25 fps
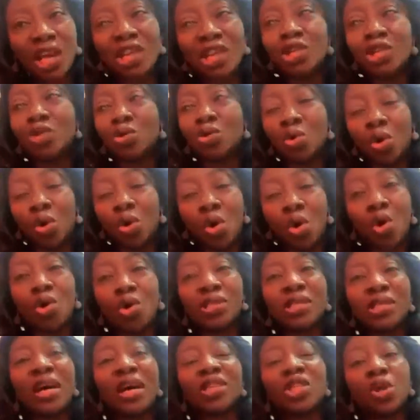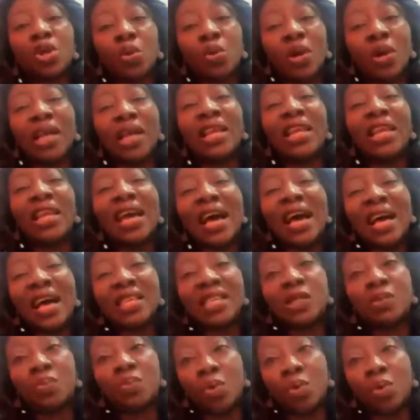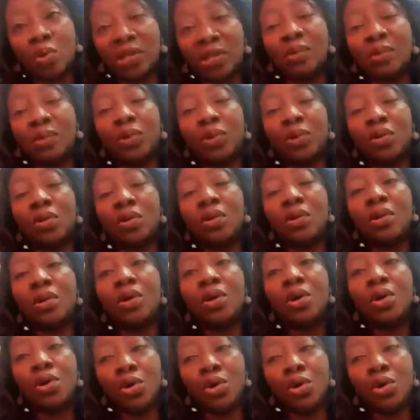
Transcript: charge the court as quickly as possible